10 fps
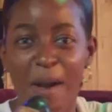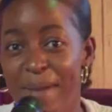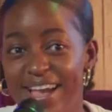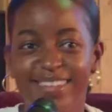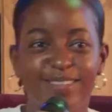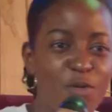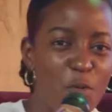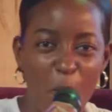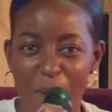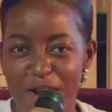Mighty
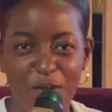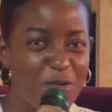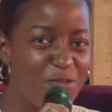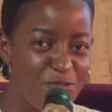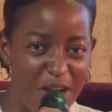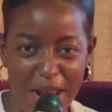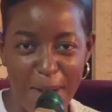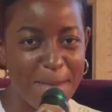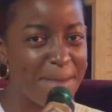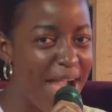woman of
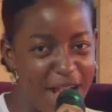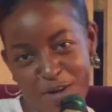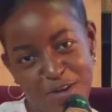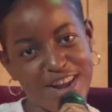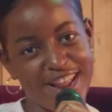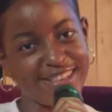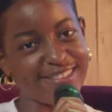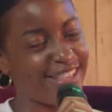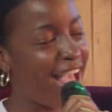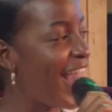valor. My
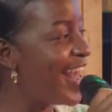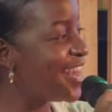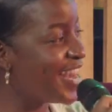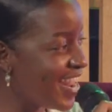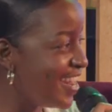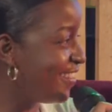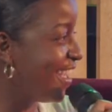goodness. Ladies